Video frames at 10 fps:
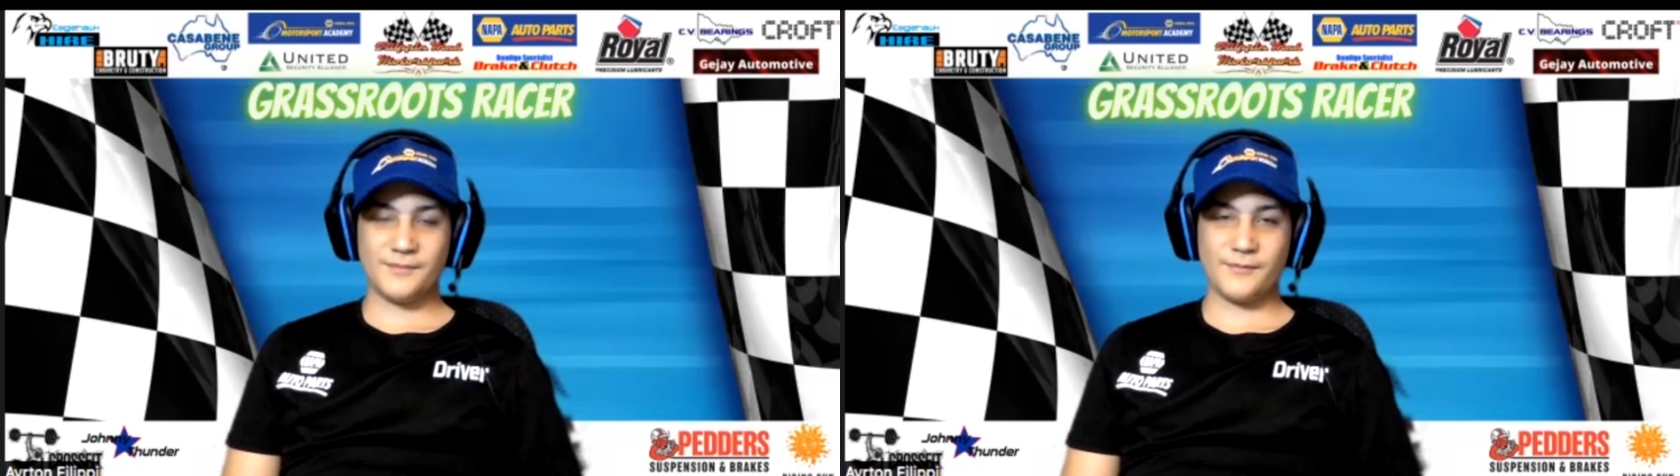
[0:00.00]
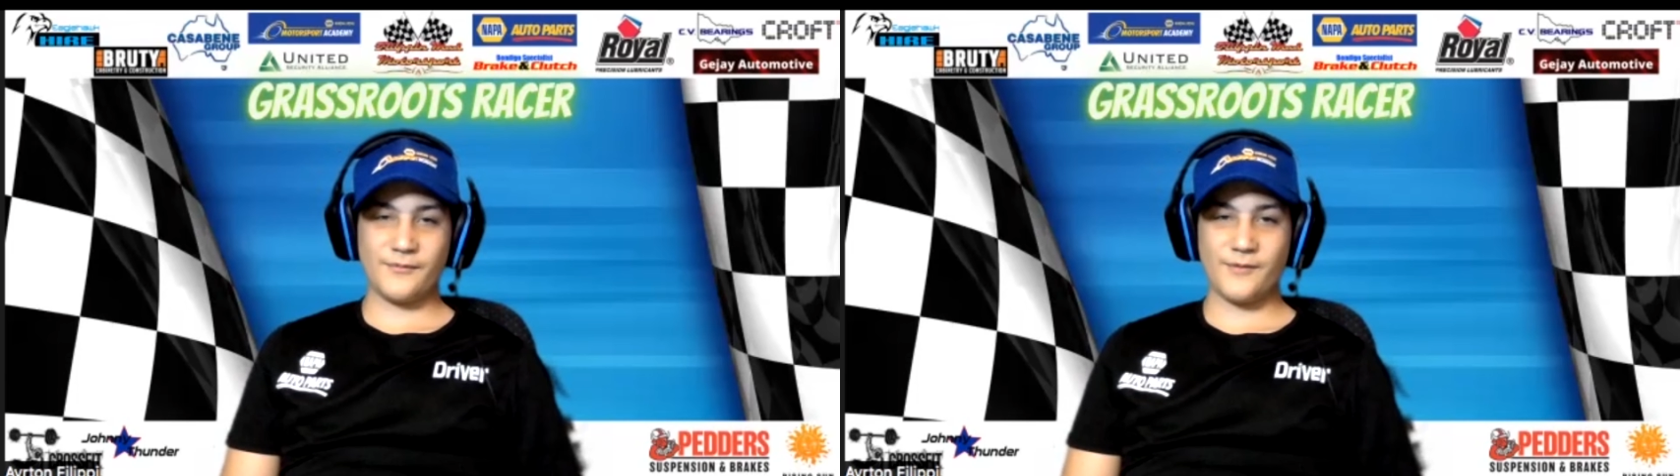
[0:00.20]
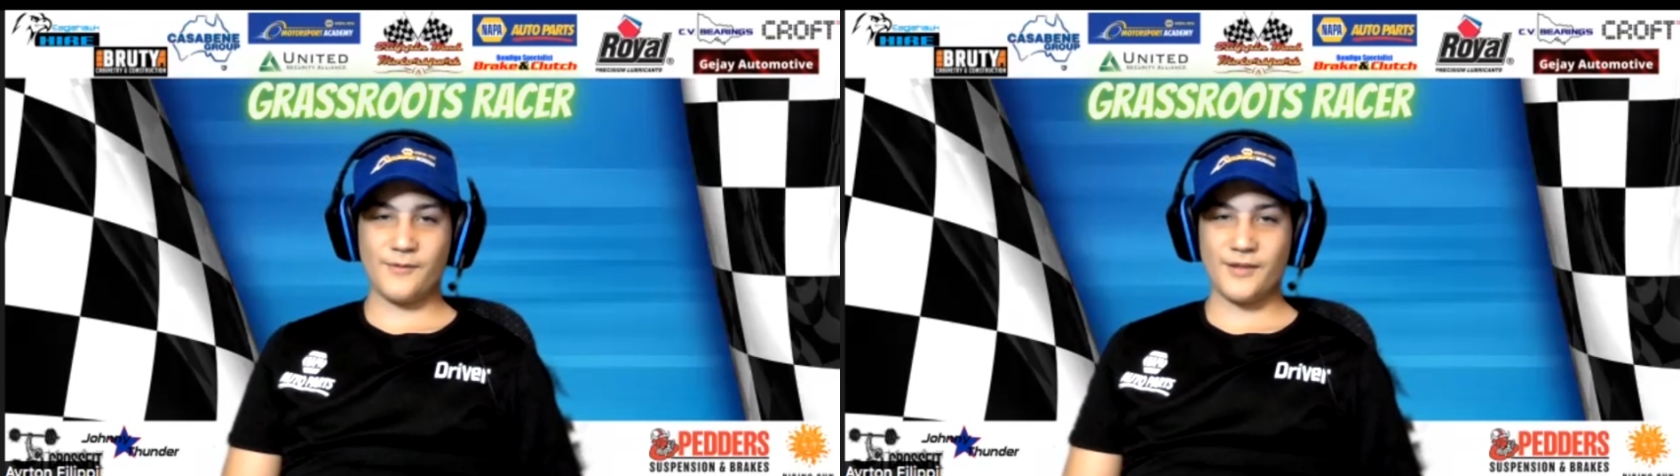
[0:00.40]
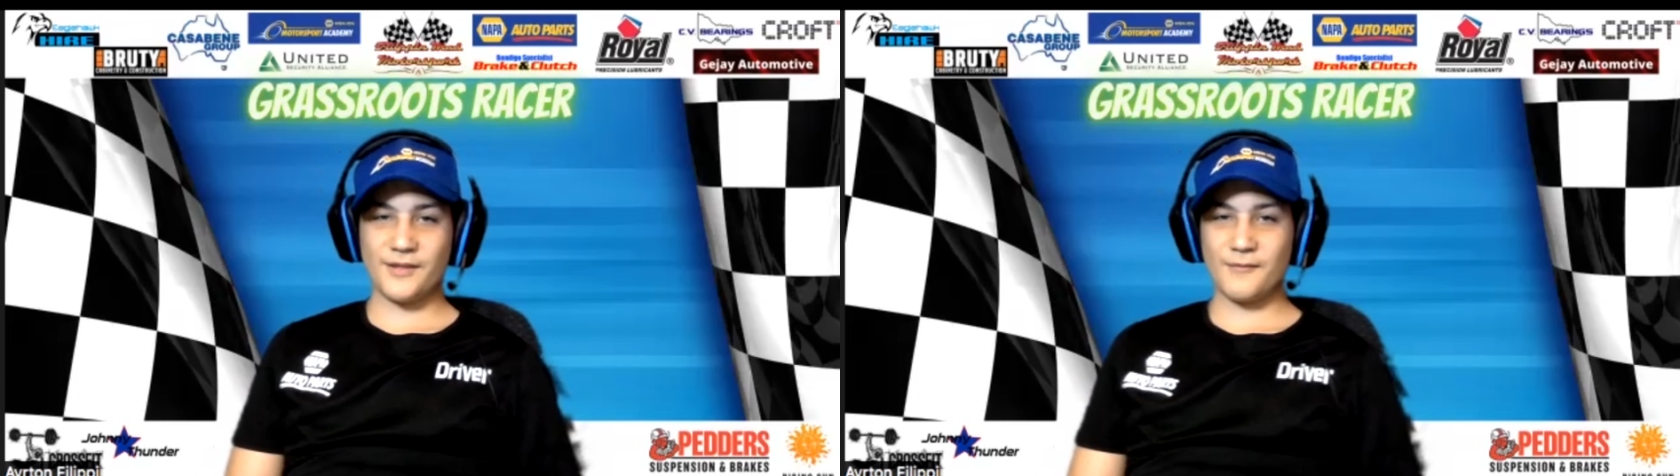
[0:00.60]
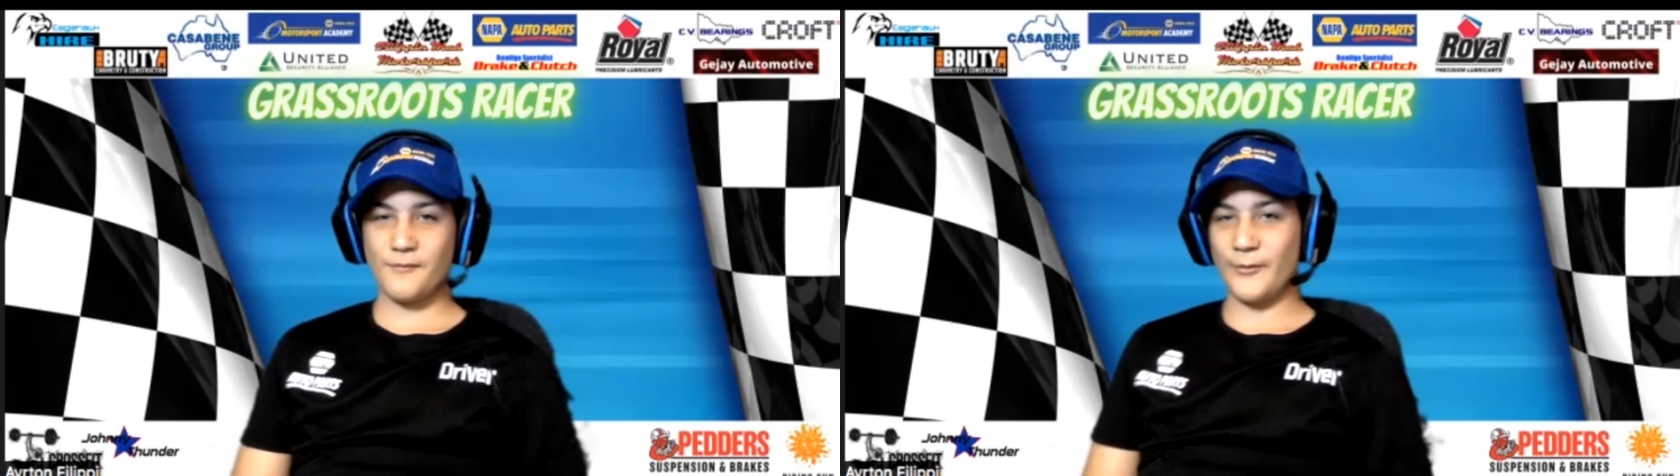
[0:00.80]
prefer
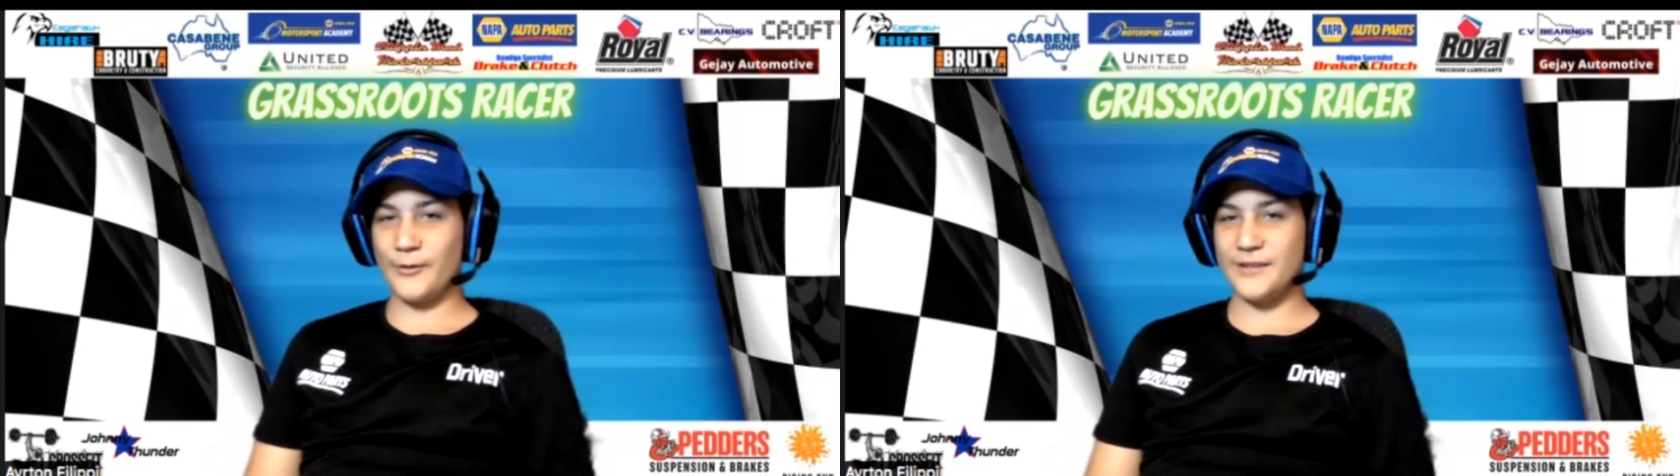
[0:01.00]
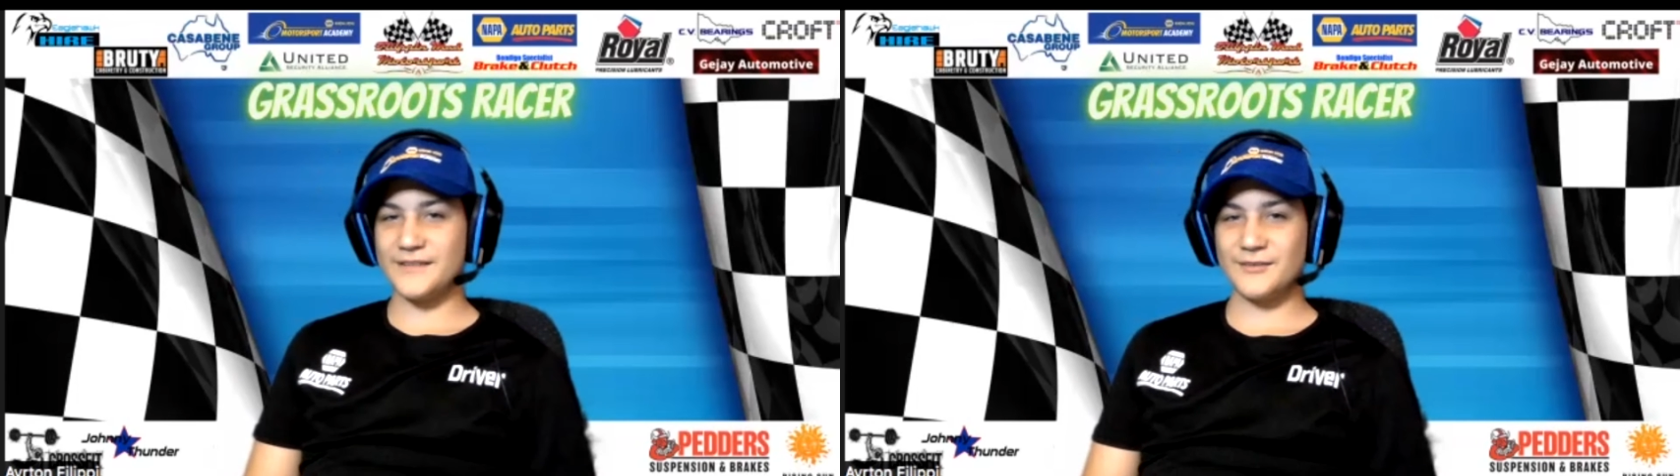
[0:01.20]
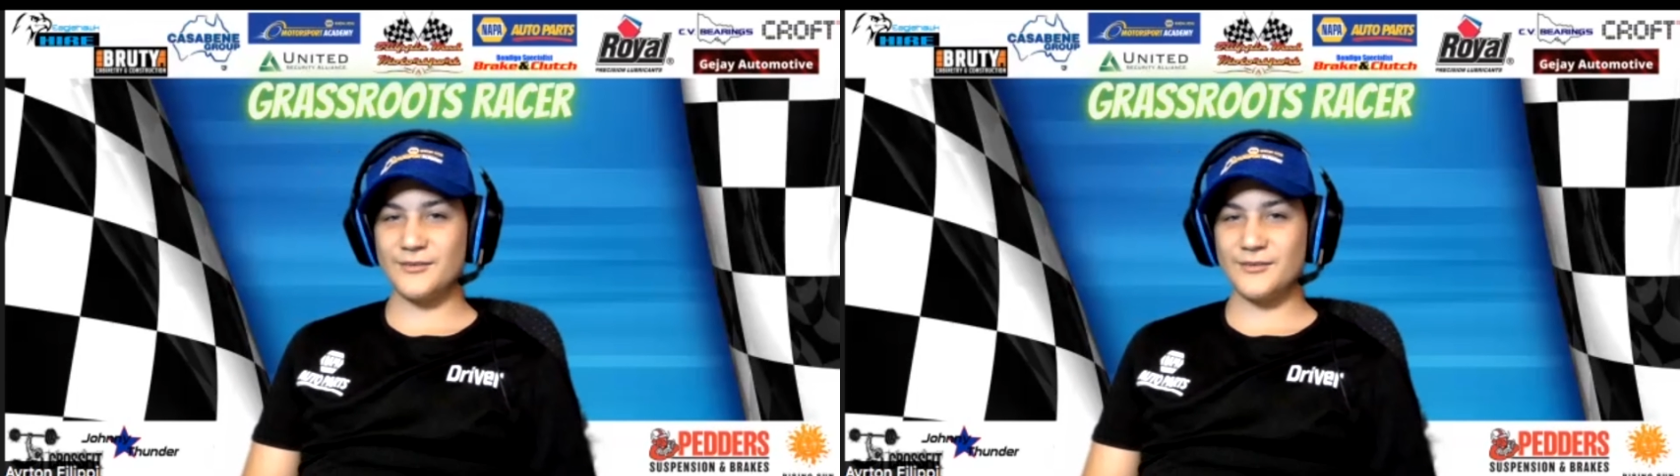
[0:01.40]
working with a hoist